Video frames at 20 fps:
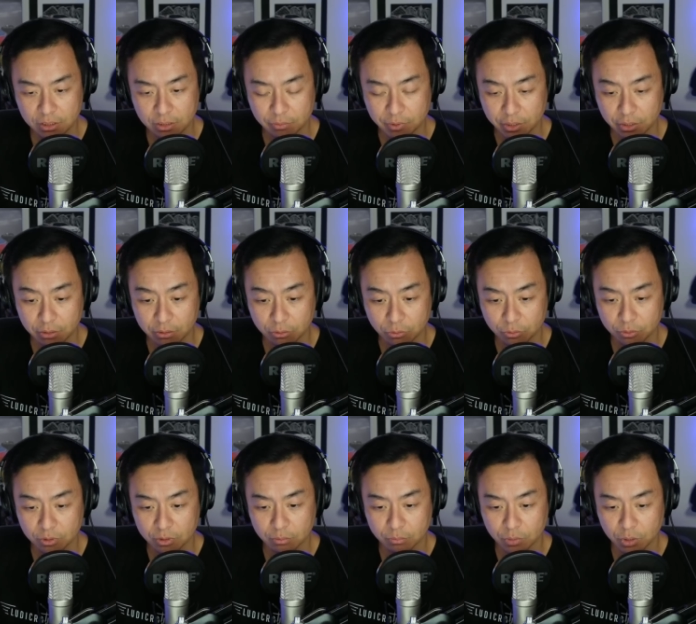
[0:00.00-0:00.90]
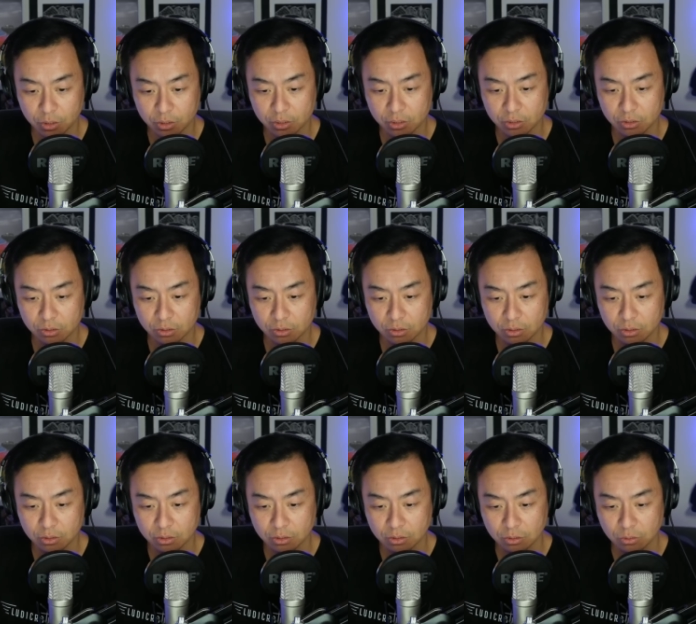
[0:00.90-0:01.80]
There we go. Loot box
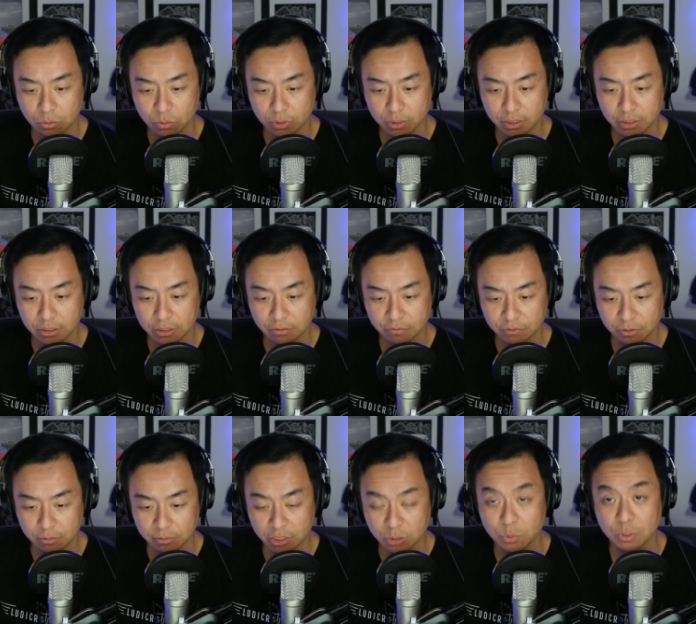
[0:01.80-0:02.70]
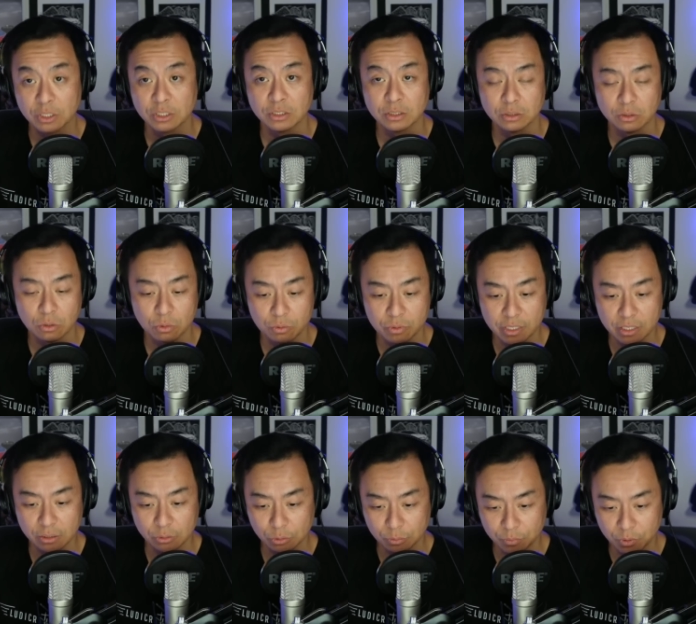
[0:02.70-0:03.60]
order is confirmed. That's what it's called now,
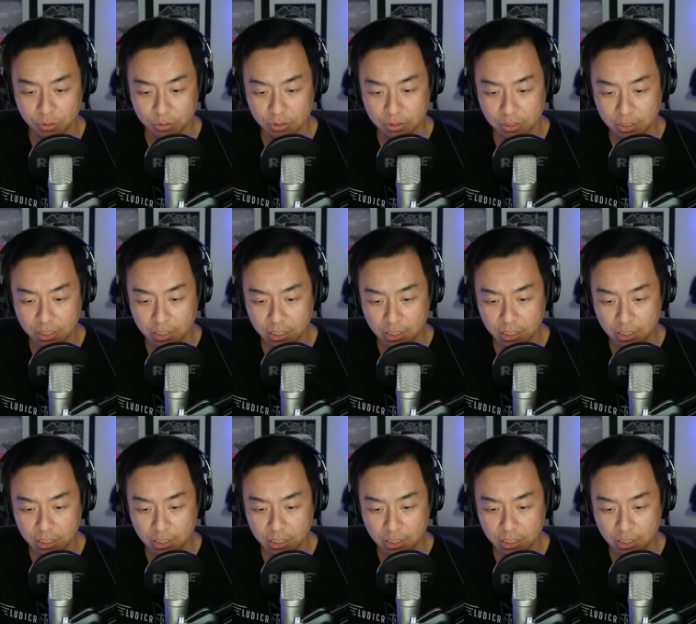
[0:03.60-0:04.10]
loot box.